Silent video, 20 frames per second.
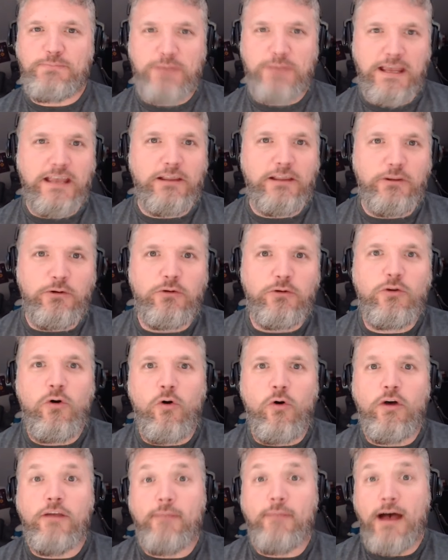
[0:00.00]
being a little
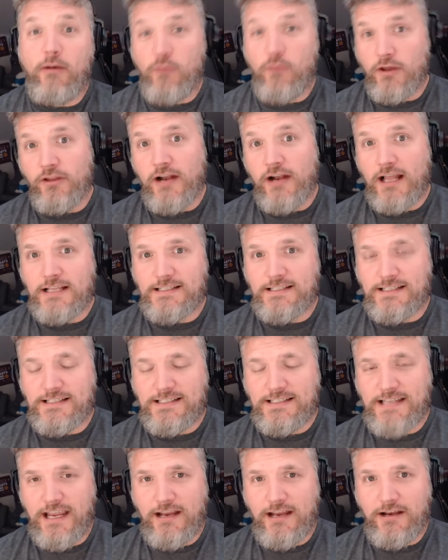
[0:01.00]
coy about whether or not he's going
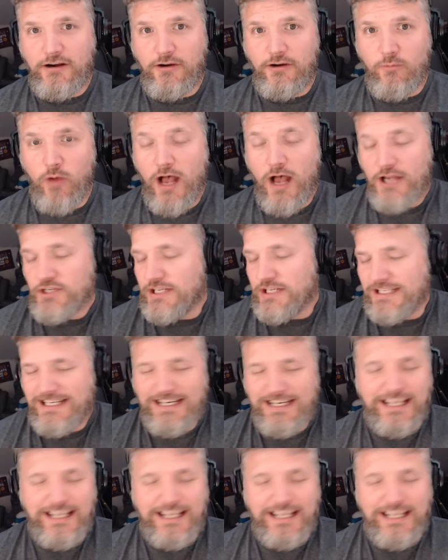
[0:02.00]
to stay here in Washington.